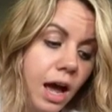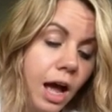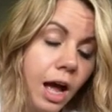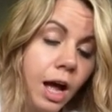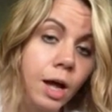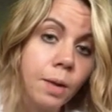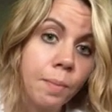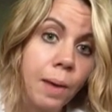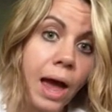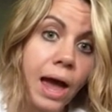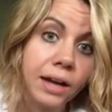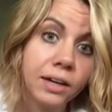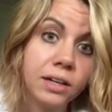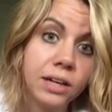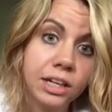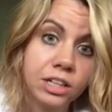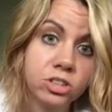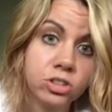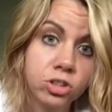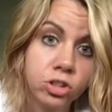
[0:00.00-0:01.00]
add an
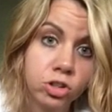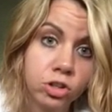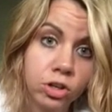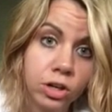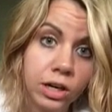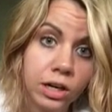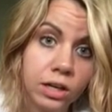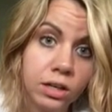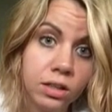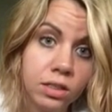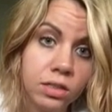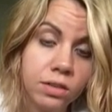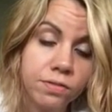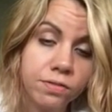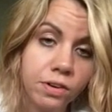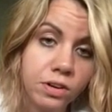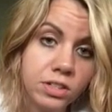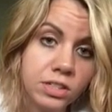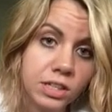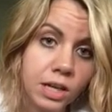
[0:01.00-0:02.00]
extra green. The
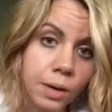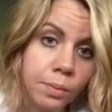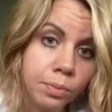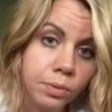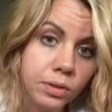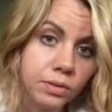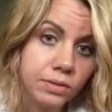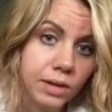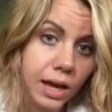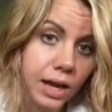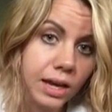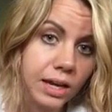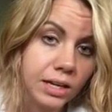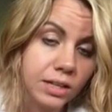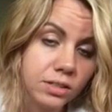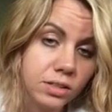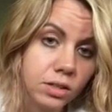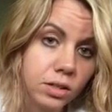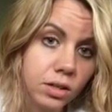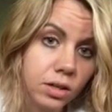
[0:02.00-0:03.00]
first couple of
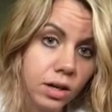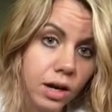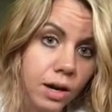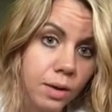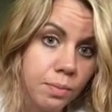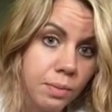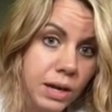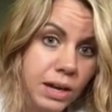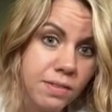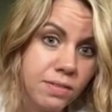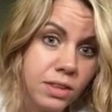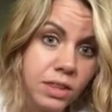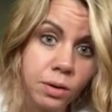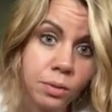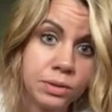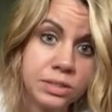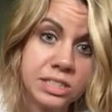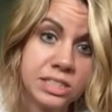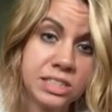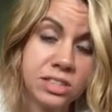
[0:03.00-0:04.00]
days, or even there
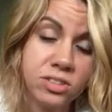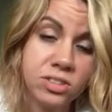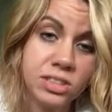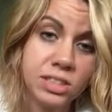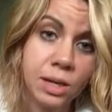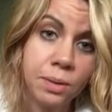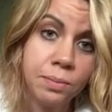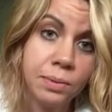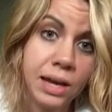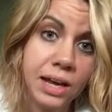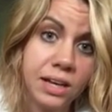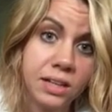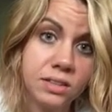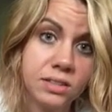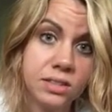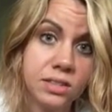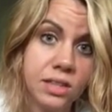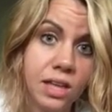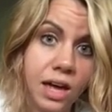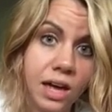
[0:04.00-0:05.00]
were still some
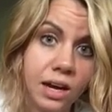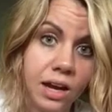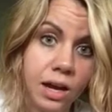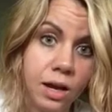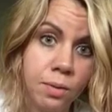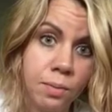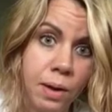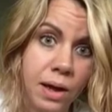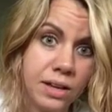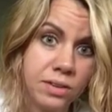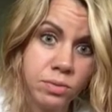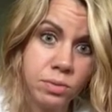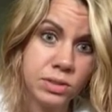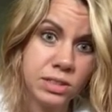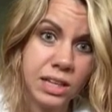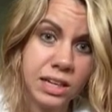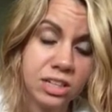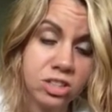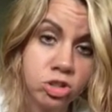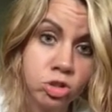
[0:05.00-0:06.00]
days that I was
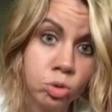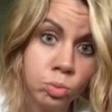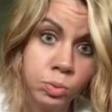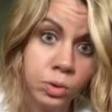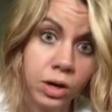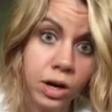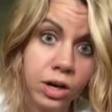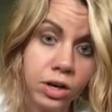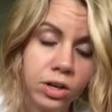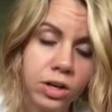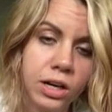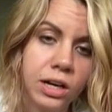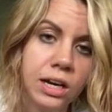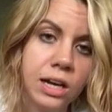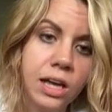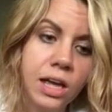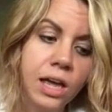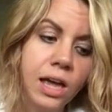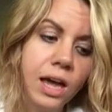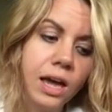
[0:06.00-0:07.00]
like super
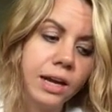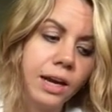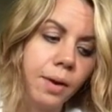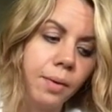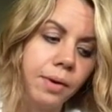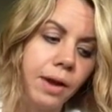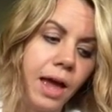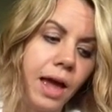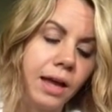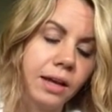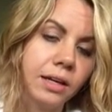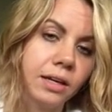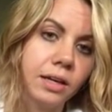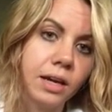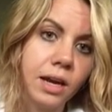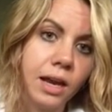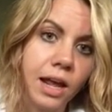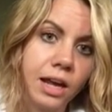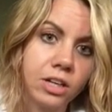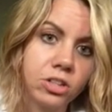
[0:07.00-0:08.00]
hungry, and I would add in
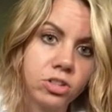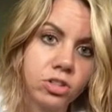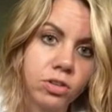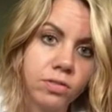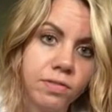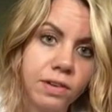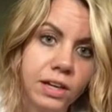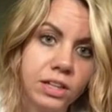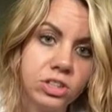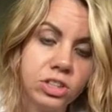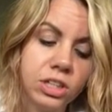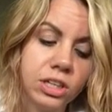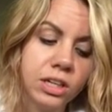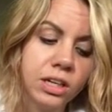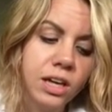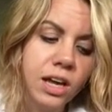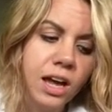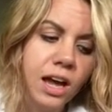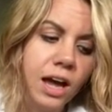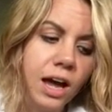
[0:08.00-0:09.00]
an extra
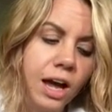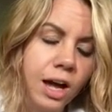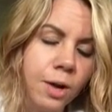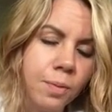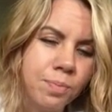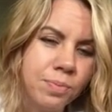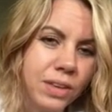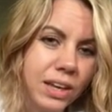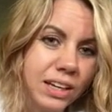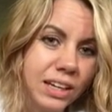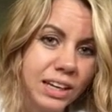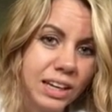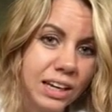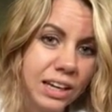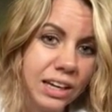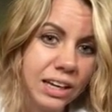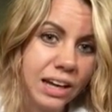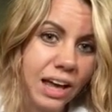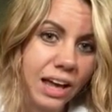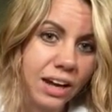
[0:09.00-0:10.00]
veggie.
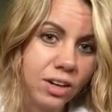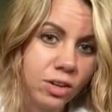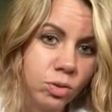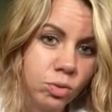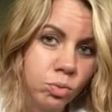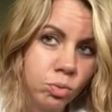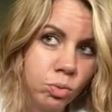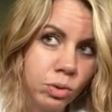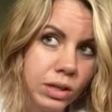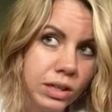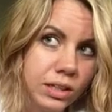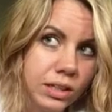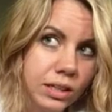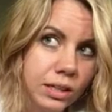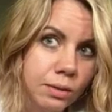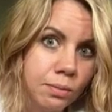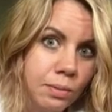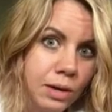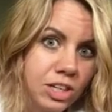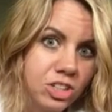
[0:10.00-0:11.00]
Again, I don't
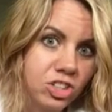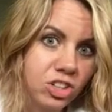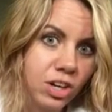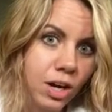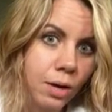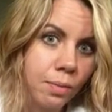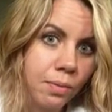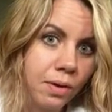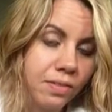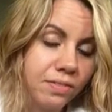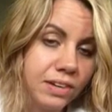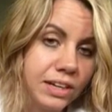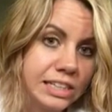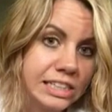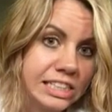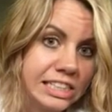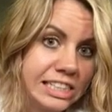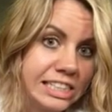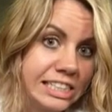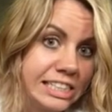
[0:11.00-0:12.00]
really measure out my
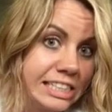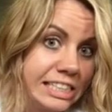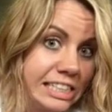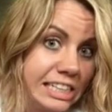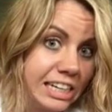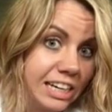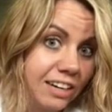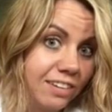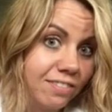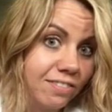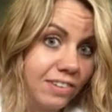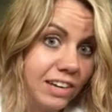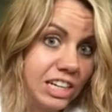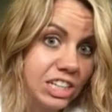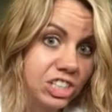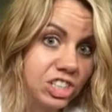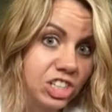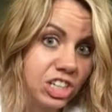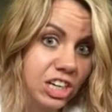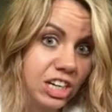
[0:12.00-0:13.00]
veggies,
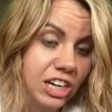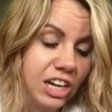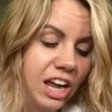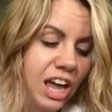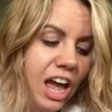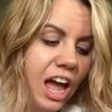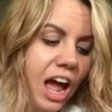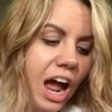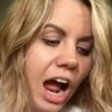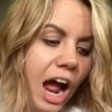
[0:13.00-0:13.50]
confession,